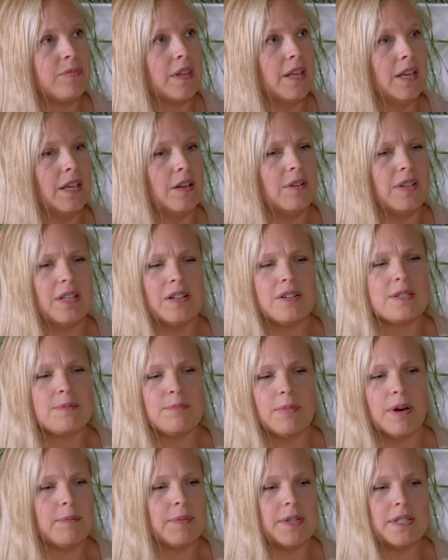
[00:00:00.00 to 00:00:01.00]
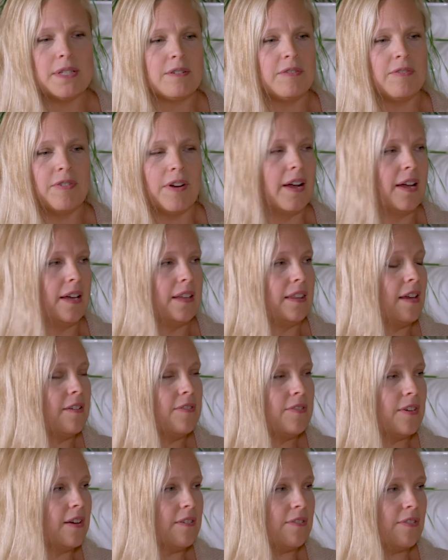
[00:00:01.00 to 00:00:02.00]
And he goes, Mom, are fine. They
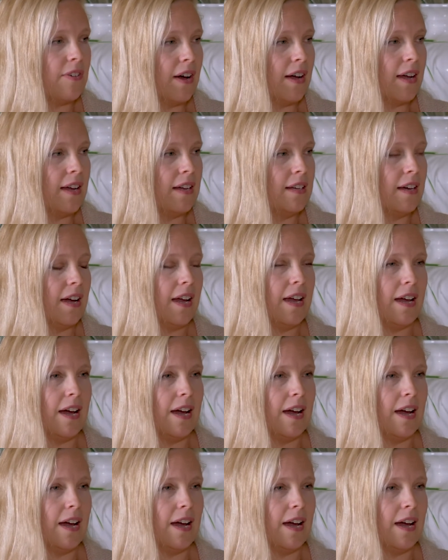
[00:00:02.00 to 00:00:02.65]
fit fine.